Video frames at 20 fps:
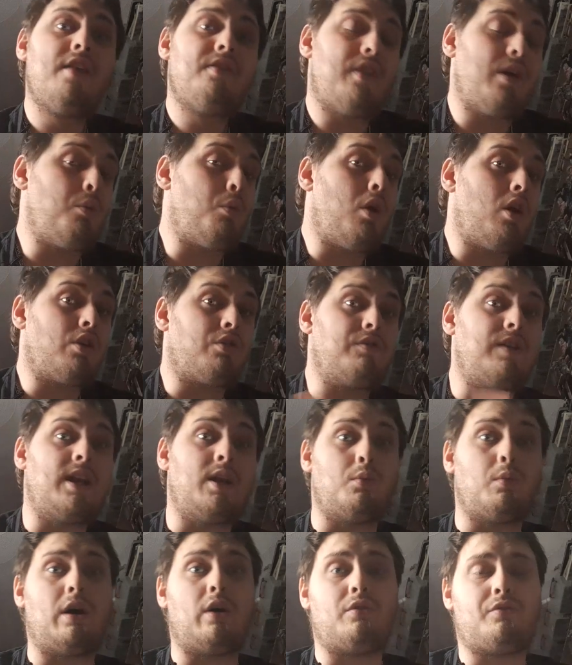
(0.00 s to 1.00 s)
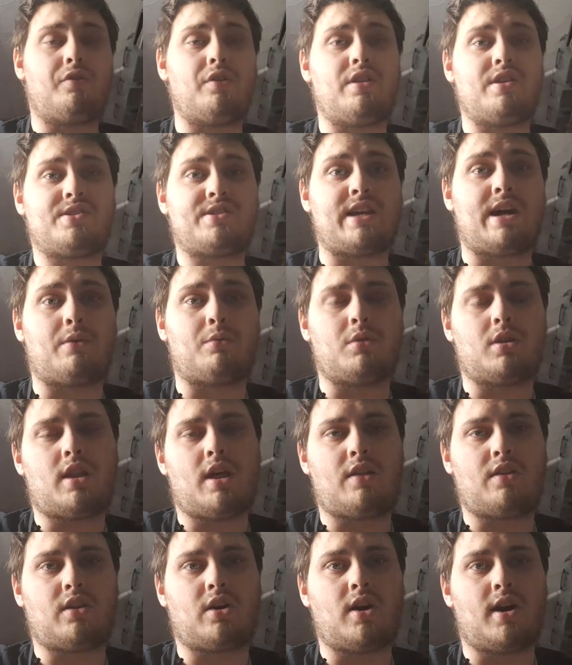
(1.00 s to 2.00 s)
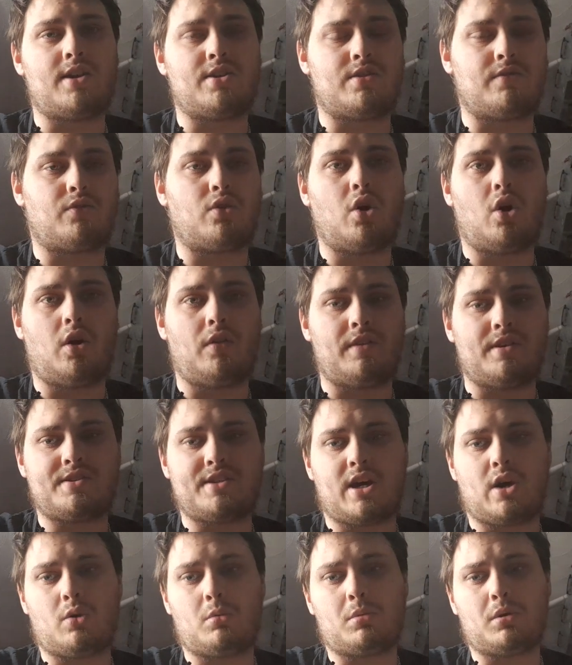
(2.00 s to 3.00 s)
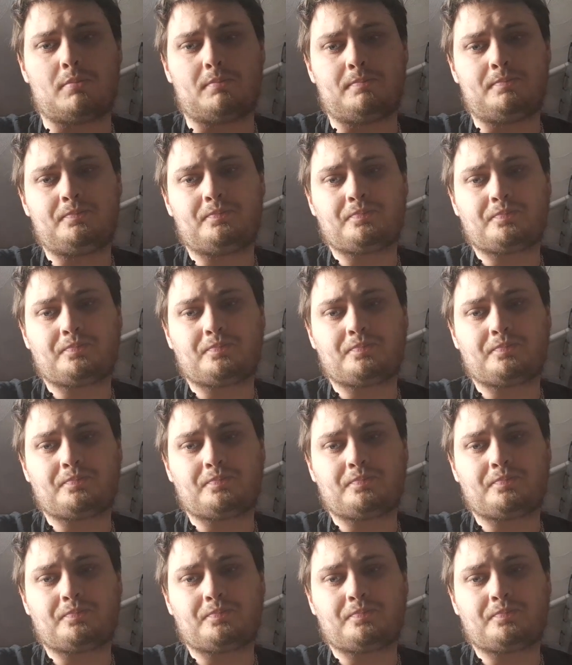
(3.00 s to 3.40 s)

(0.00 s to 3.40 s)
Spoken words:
they work really well for the sound that the guys have got on this album.